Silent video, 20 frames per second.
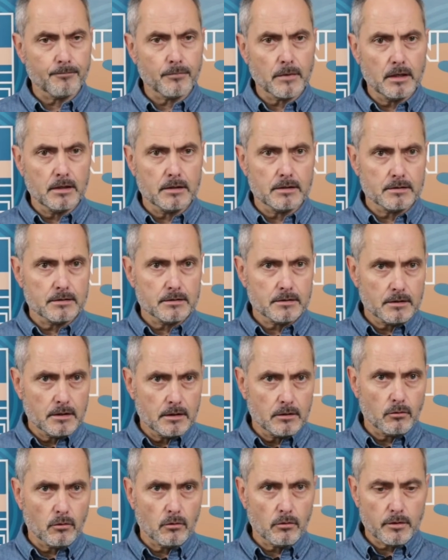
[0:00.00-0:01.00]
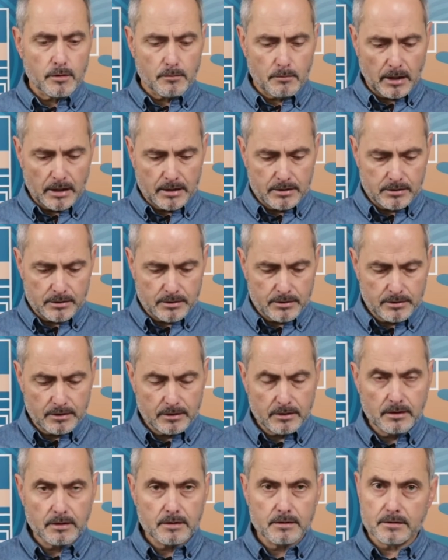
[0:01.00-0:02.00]
It's in all the major
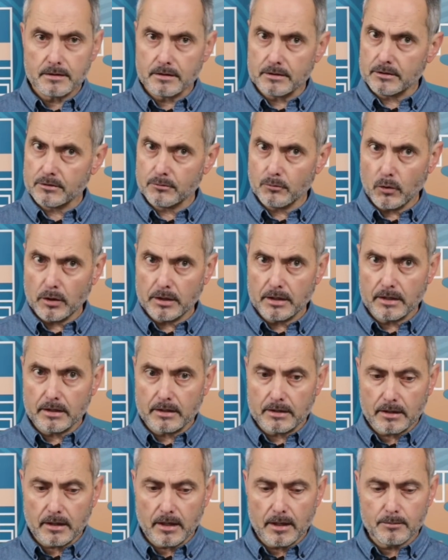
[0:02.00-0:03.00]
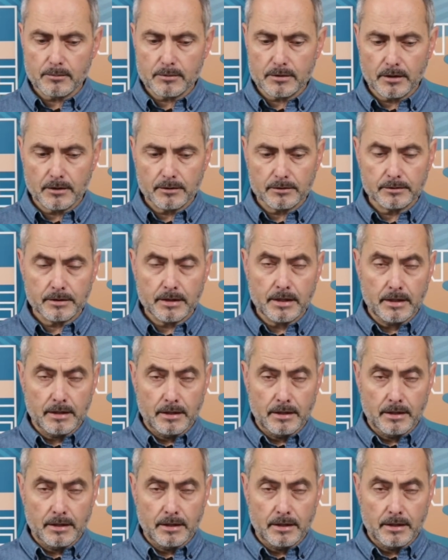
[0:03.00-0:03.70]
cities. It's spreading in Cape Town.